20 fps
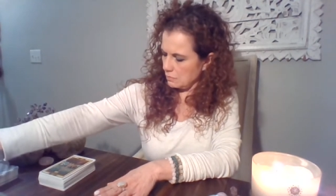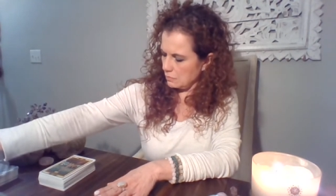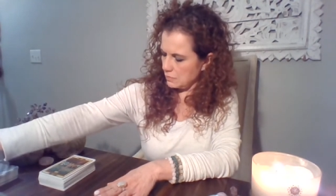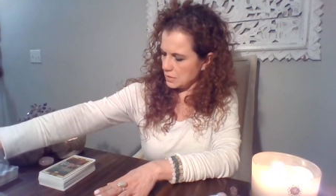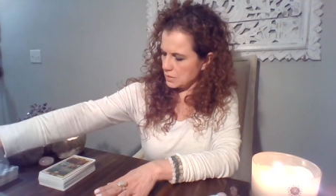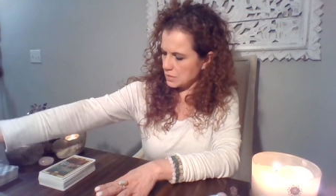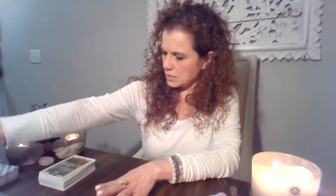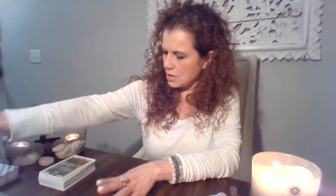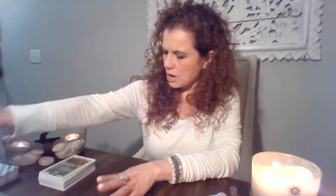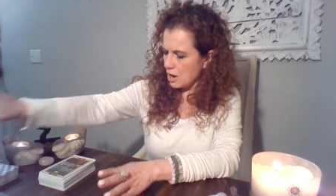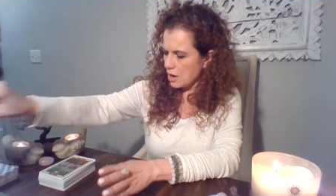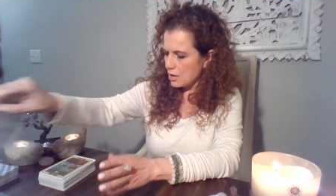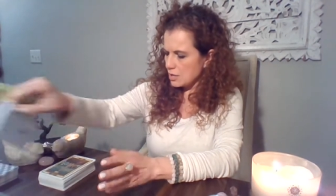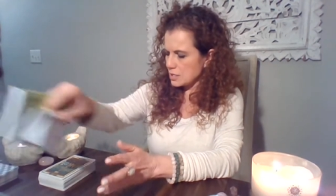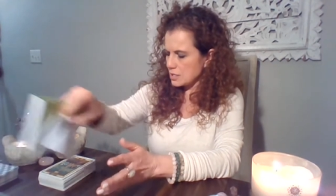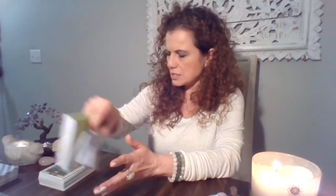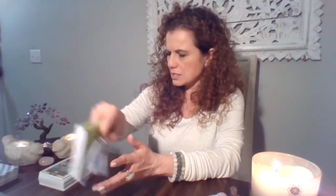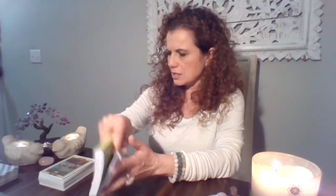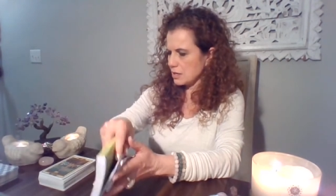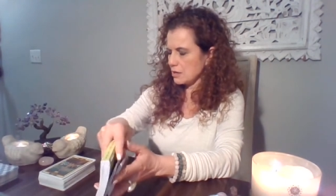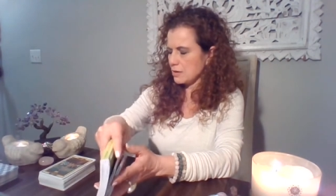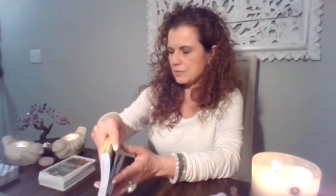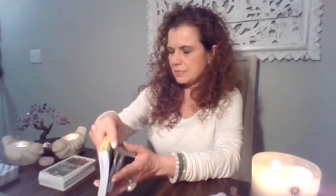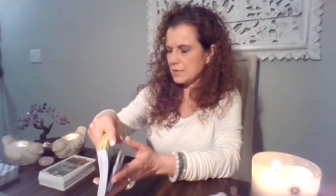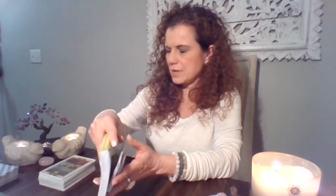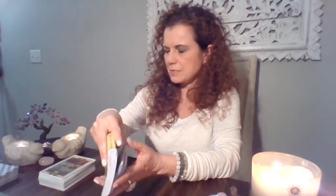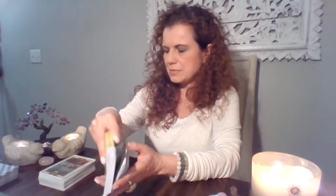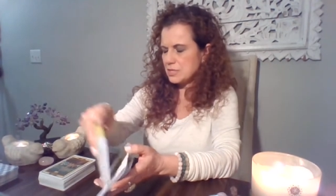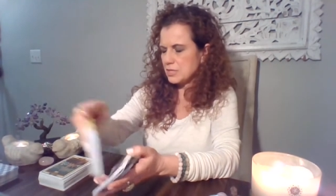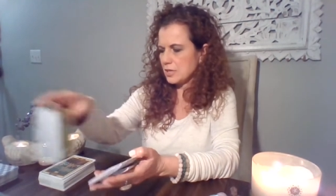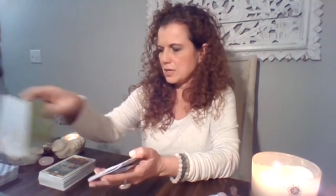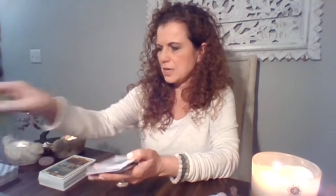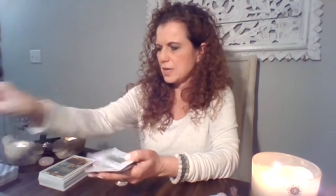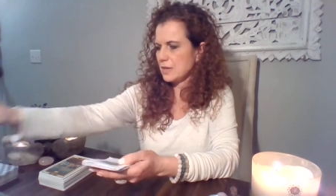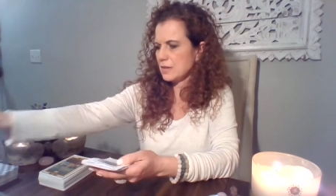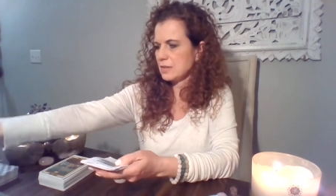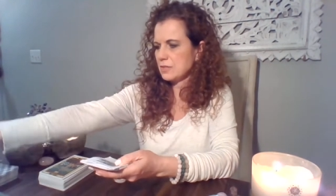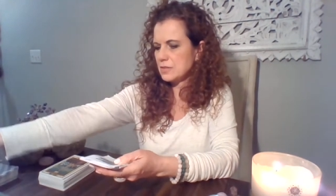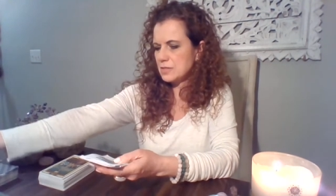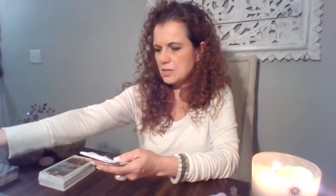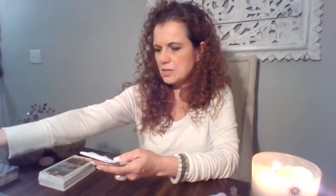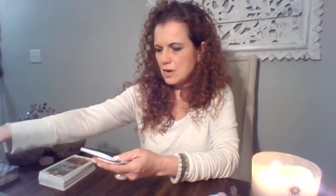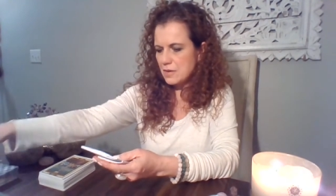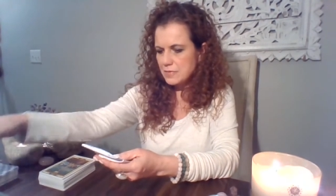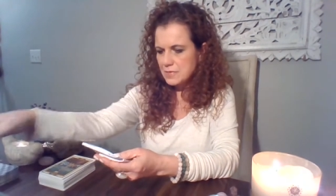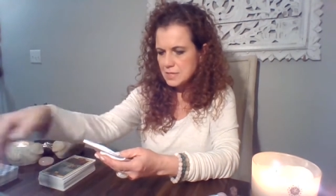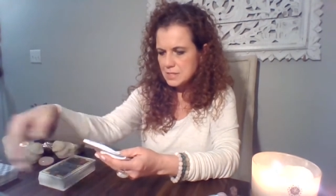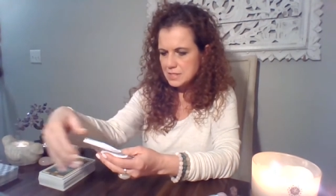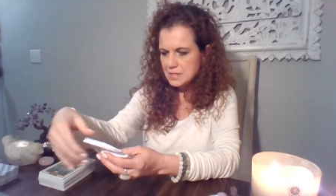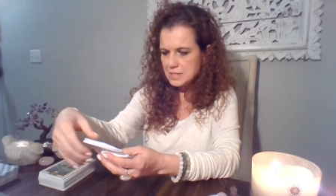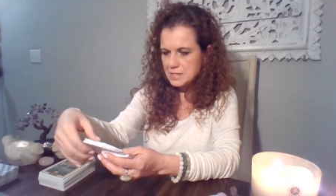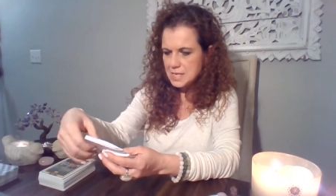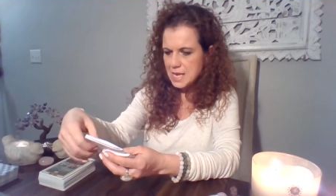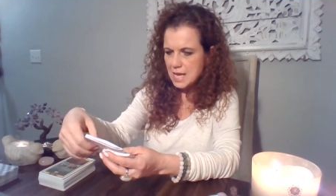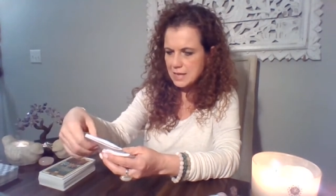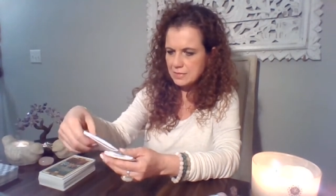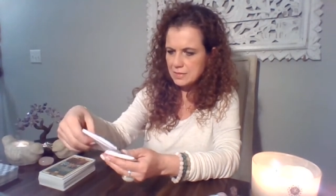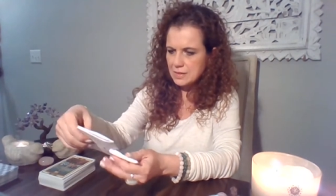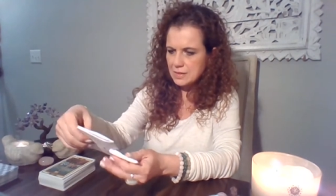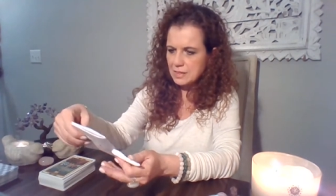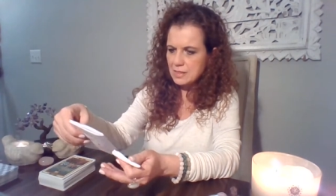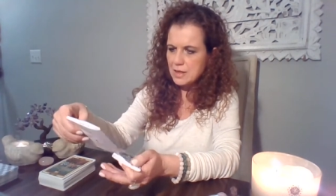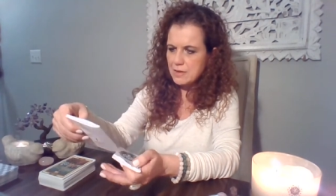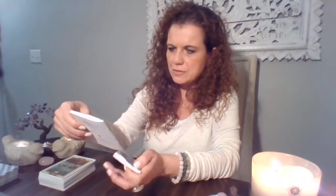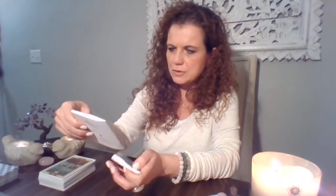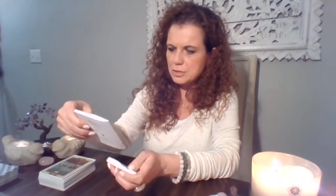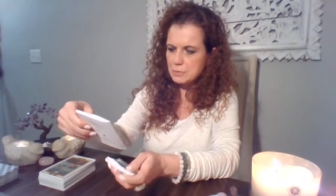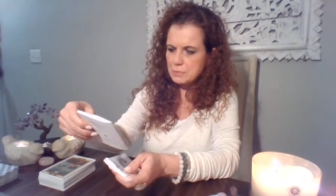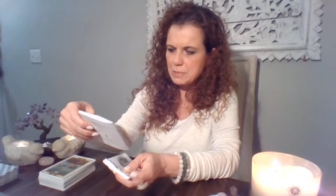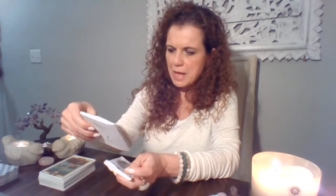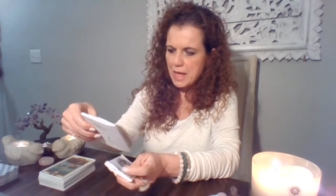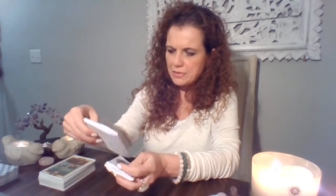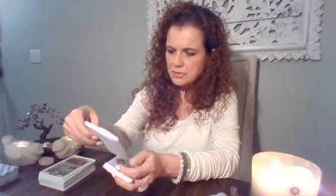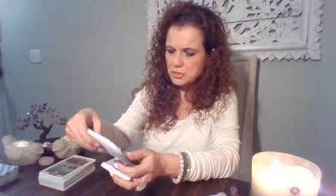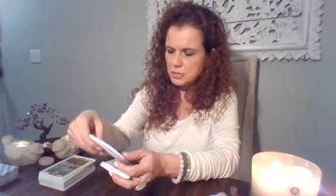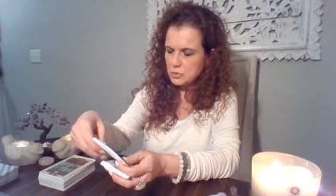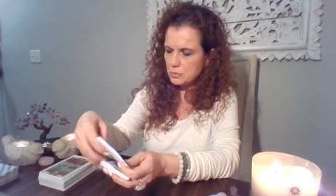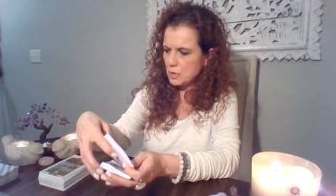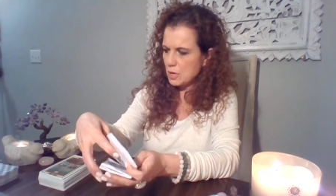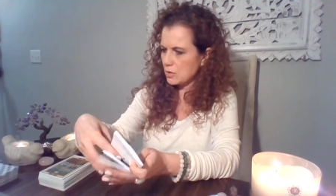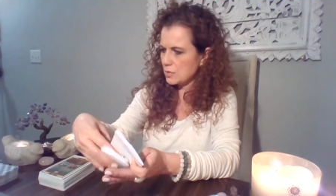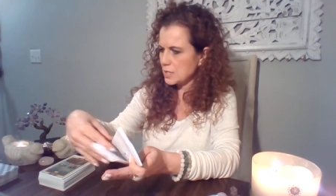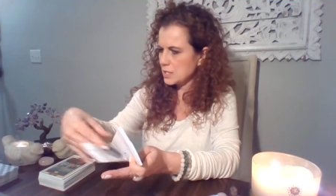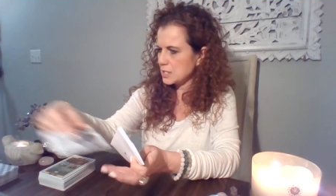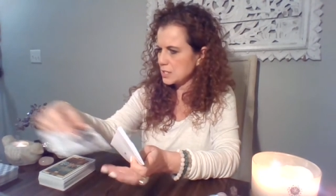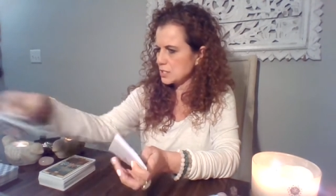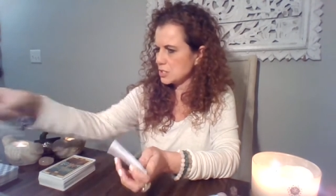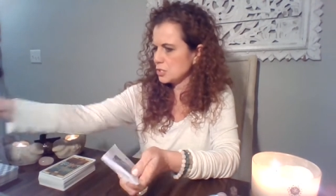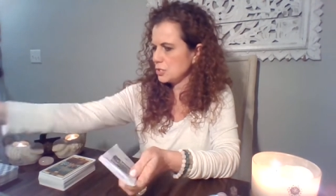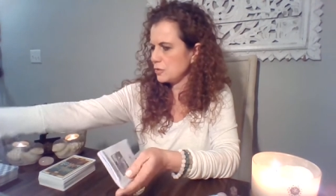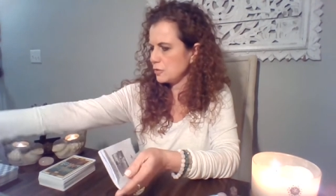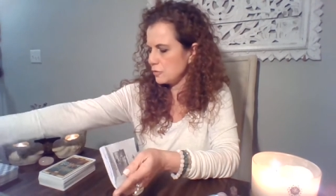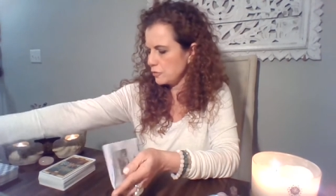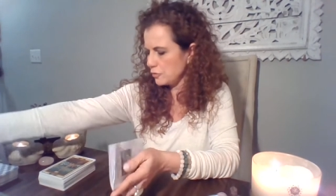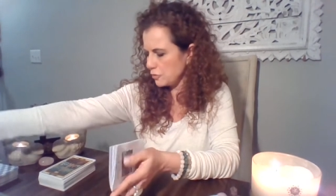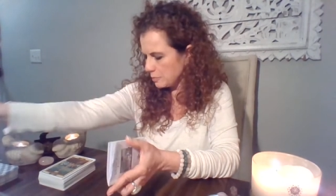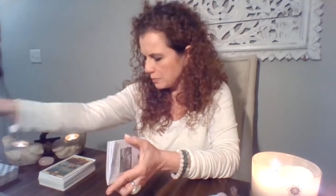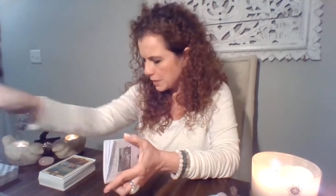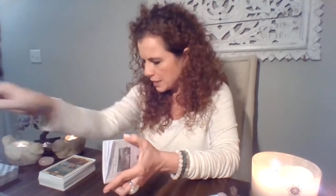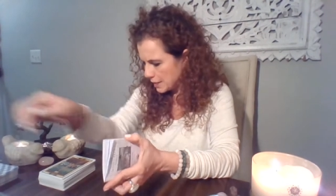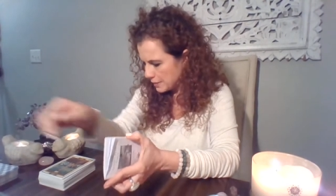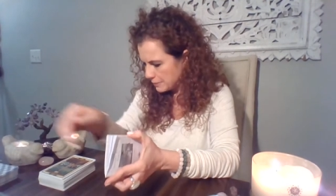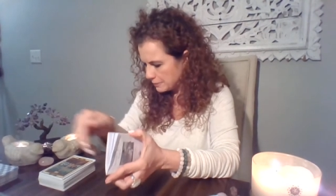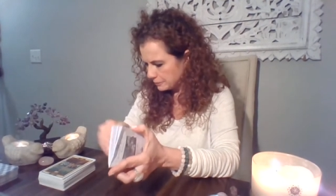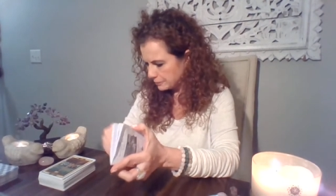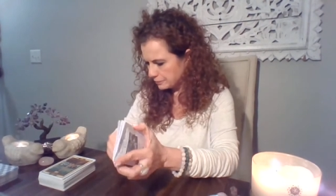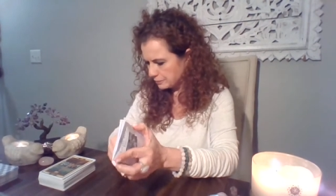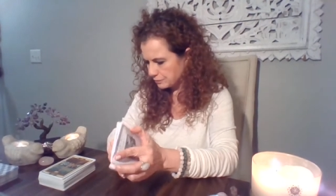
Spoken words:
This card is, or I'm sorry, not this card. This deck, the Lover's Path Tarot, is new for me.